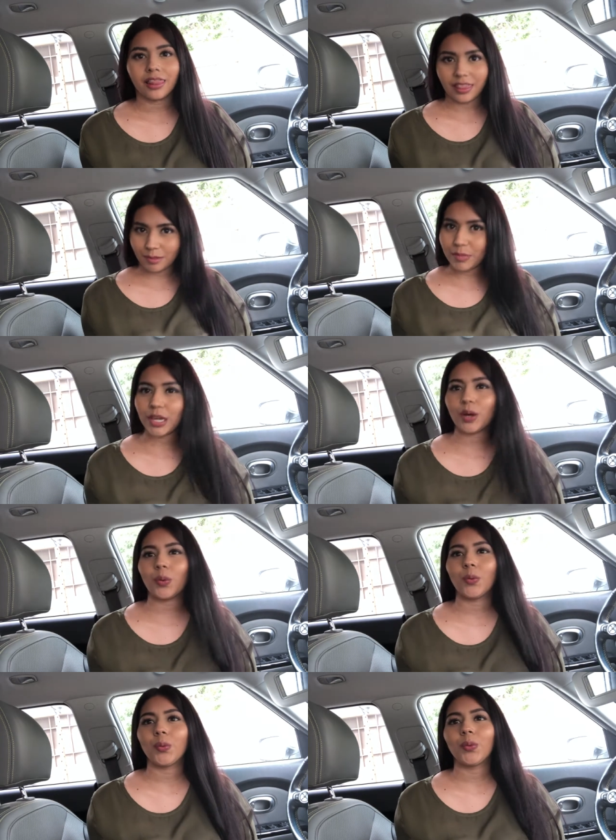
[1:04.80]
let me
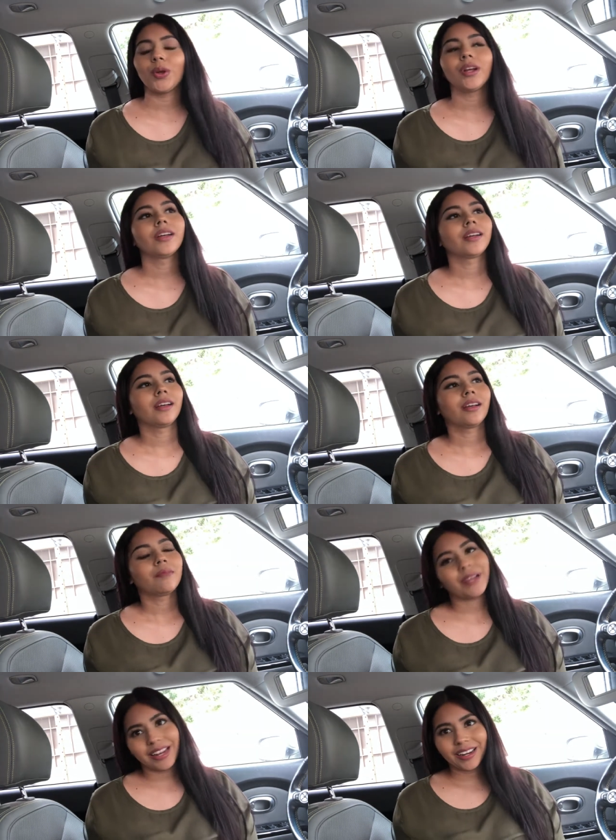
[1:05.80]
know.
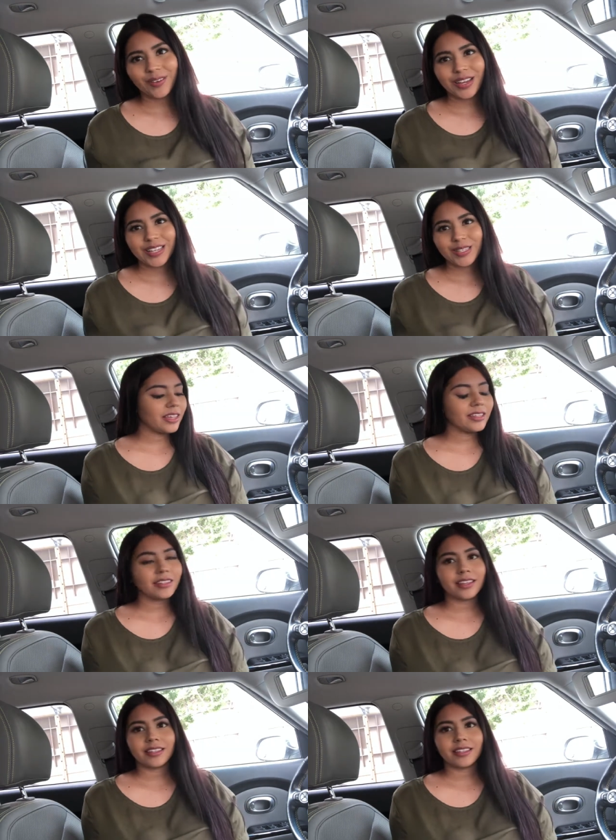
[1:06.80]
But anyways, in